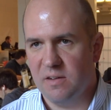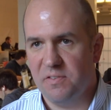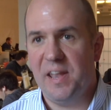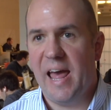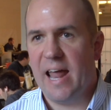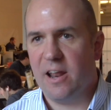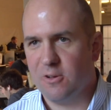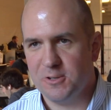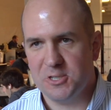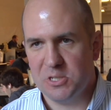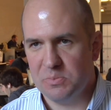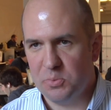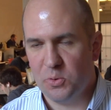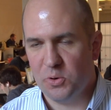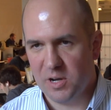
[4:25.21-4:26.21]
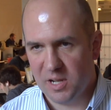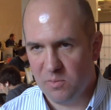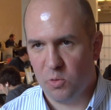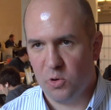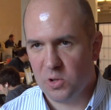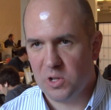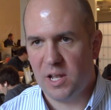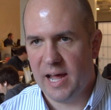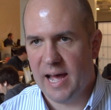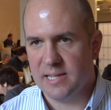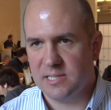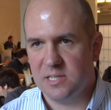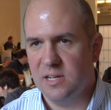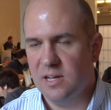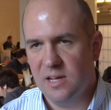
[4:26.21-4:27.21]
fanatical support and
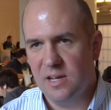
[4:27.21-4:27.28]
world-class